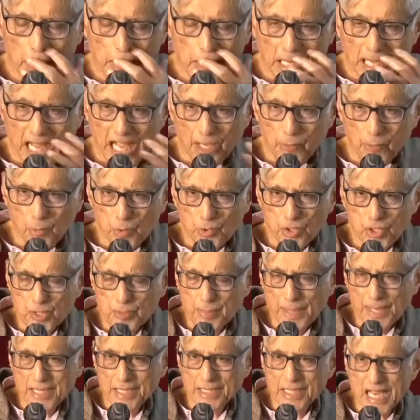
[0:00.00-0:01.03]
I won't
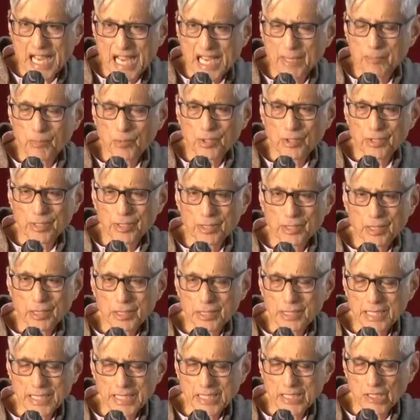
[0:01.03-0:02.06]
spend time on
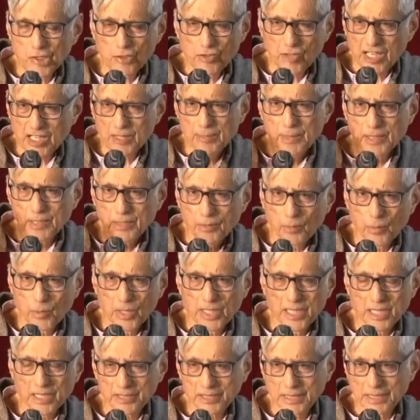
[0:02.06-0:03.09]
the incredible
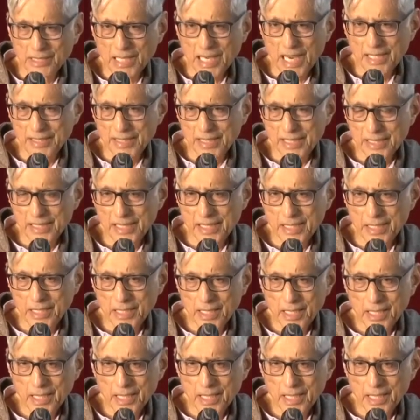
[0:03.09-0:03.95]
work that Gandhi did